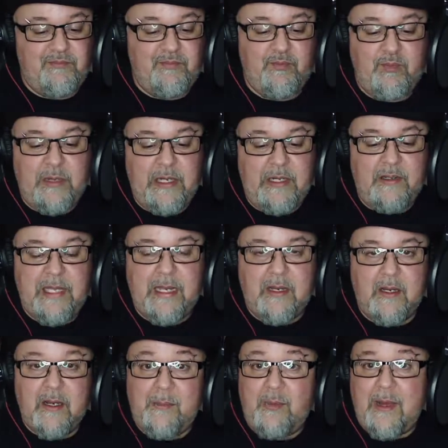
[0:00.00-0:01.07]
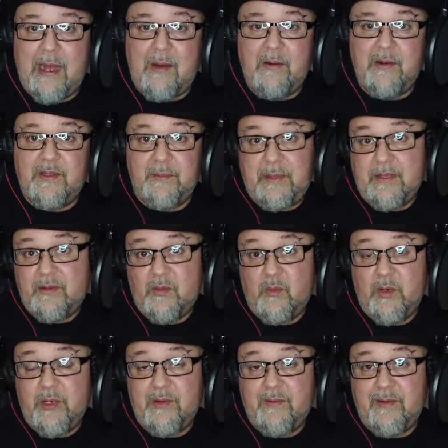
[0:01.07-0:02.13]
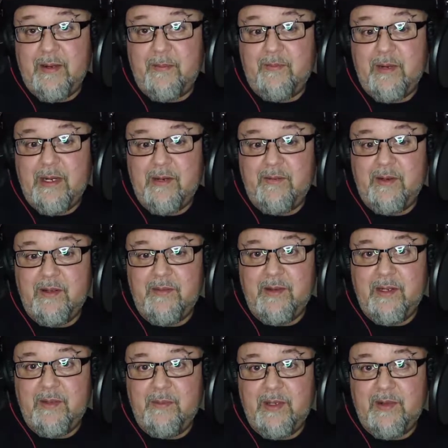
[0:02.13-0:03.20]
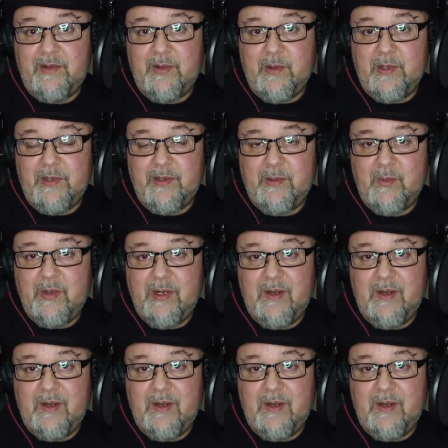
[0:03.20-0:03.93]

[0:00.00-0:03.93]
It'll take a couple hours. Depends on where you're from, right? If you're living in Minnesota somewhere,